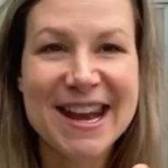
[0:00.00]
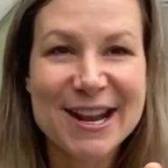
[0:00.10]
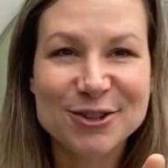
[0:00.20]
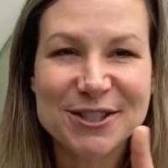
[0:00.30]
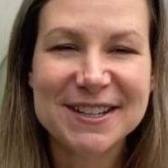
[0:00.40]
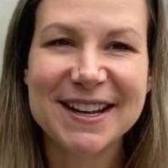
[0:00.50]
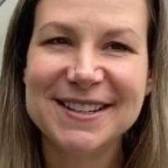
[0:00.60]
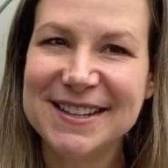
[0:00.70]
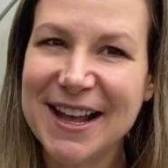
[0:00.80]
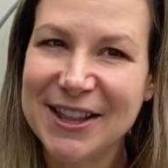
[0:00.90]
Now, just in
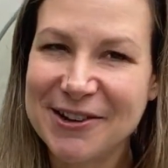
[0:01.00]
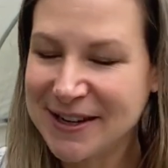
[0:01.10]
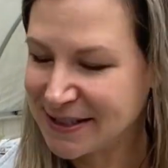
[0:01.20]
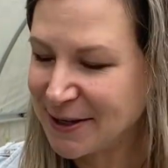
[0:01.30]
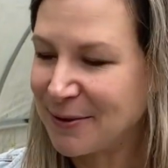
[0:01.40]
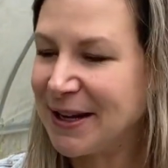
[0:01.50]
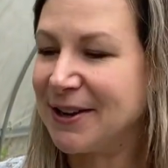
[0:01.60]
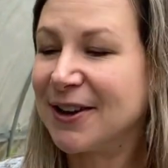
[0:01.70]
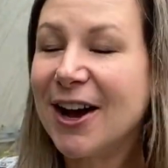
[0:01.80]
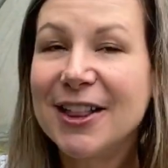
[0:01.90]
case yellow isn't quite
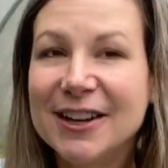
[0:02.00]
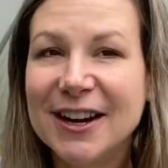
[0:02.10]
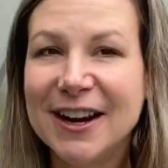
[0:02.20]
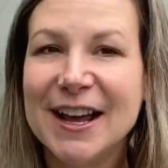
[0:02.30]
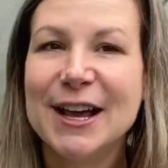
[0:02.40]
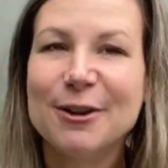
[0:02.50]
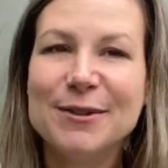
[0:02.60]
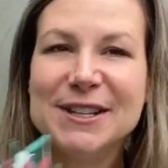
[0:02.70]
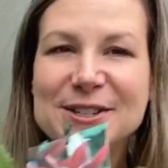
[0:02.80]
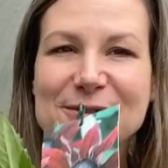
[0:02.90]
your color,
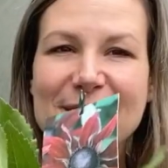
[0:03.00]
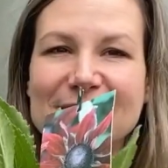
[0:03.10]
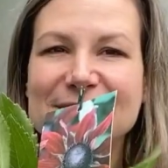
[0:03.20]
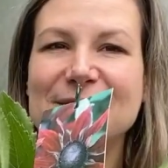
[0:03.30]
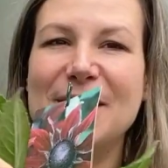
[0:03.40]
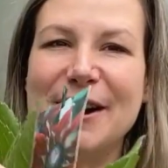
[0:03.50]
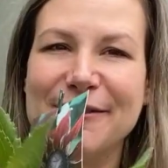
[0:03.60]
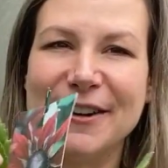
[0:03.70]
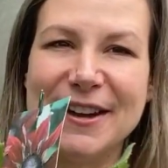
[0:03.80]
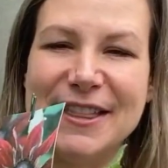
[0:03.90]
we do also
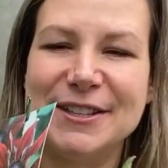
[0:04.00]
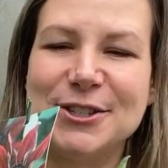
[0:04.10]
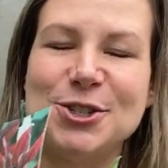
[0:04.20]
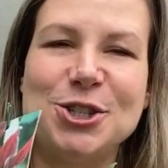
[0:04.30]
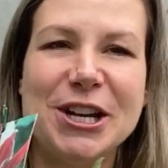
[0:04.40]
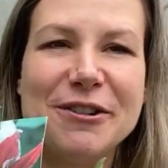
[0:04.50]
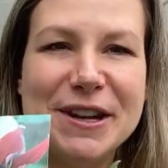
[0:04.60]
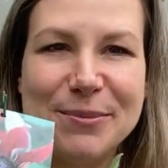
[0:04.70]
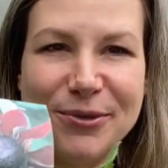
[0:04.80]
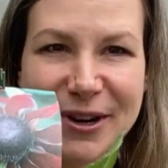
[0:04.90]
offer this
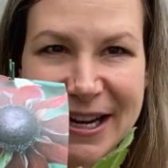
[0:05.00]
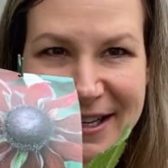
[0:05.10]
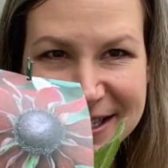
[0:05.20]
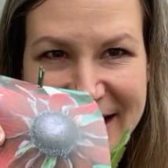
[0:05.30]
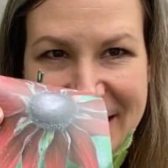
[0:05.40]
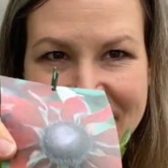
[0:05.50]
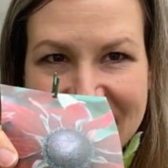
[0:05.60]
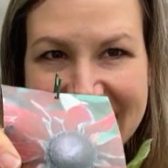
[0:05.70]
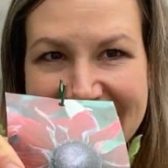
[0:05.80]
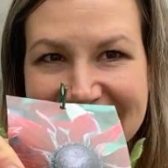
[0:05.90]
cherry brandy
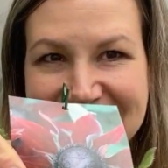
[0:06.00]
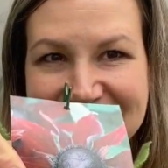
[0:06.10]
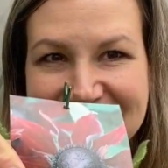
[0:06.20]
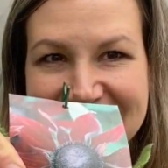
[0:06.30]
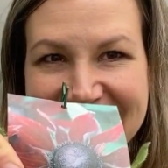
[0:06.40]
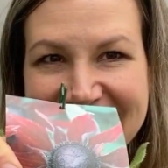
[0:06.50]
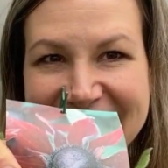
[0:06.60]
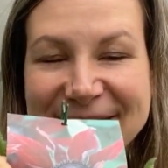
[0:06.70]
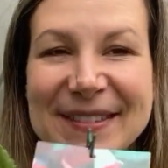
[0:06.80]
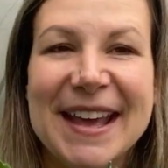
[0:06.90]
Black-eyed Susan
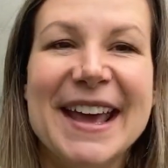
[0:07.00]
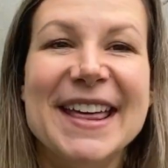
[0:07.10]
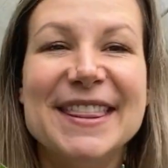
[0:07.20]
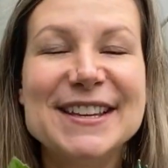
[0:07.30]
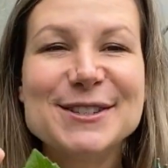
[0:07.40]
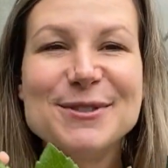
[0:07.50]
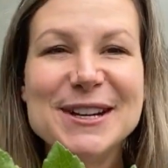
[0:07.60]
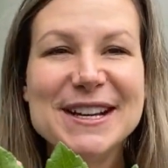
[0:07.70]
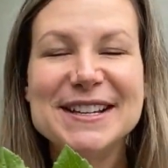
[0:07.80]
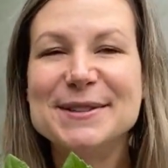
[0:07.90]
here. This
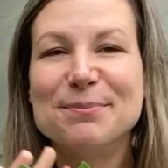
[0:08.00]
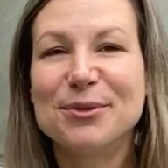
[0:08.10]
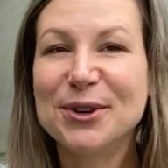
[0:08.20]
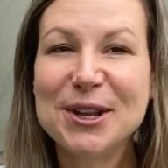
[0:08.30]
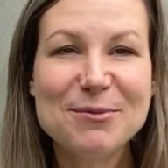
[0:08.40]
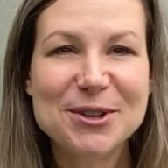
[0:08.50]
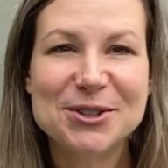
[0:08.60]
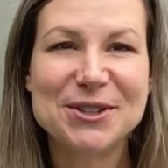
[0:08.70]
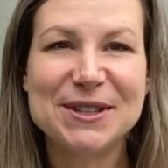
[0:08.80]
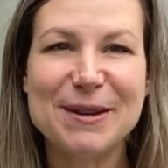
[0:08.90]
one is pretty much
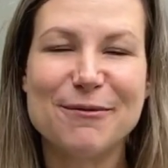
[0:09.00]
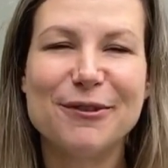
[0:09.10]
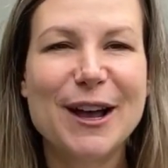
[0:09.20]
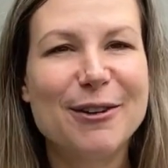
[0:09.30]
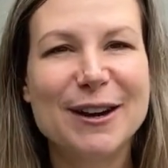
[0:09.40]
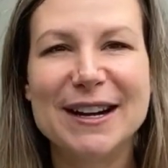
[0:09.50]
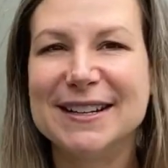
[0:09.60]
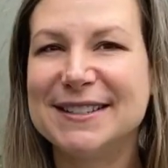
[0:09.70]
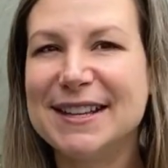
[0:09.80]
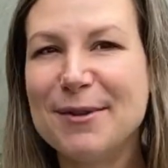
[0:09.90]
the same flower,
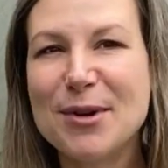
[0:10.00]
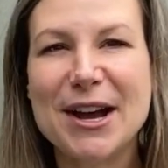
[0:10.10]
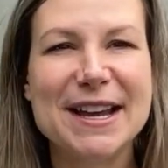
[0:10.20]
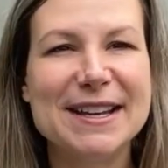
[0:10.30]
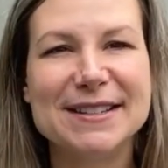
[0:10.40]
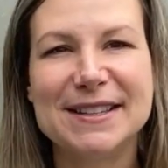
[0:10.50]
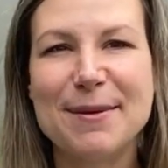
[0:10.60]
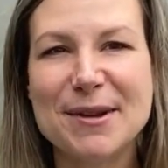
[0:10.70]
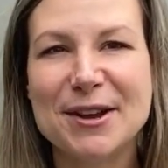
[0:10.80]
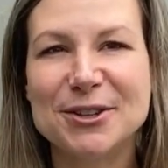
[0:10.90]
same height,
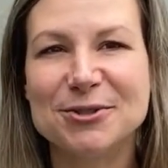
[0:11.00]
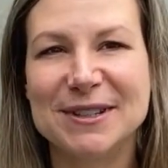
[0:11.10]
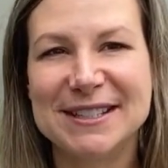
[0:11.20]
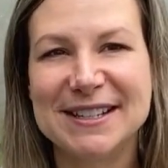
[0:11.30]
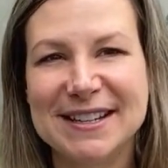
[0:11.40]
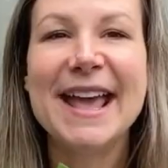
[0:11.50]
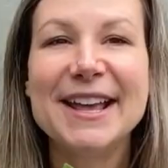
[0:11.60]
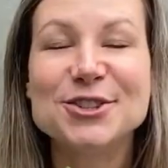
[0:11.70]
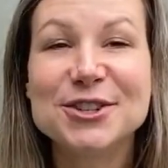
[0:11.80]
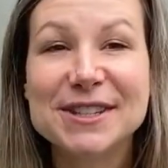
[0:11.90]
same characteristics.
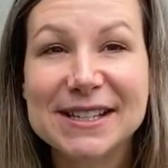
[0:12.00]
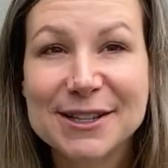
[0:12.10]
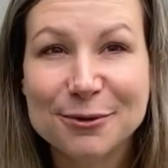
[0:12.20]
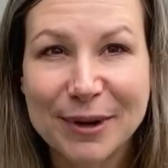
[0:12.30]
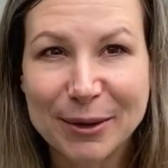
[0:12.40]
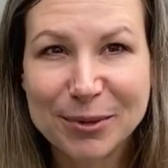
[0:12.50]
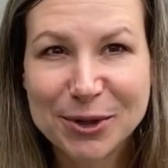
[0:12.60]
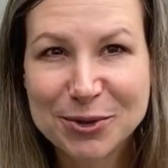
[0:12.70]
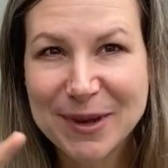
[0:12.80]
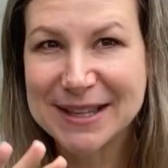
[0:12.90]
It just has a red
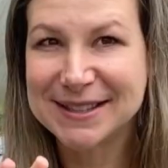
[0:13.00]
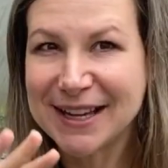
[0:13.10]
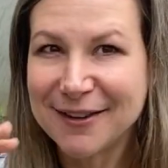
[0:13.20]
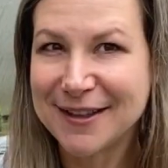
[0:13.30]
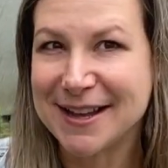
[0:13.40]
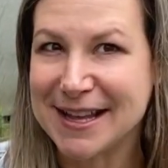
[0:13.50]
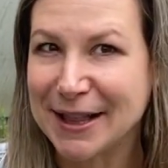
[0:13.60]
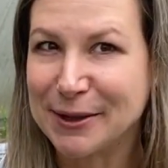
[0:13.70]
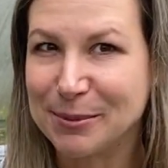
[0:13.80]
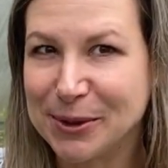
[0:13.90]
bloom instead of that
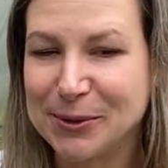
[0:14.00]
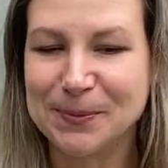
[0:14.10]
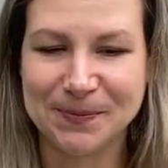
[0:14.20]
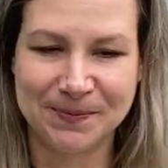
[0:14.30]
yellow bloom.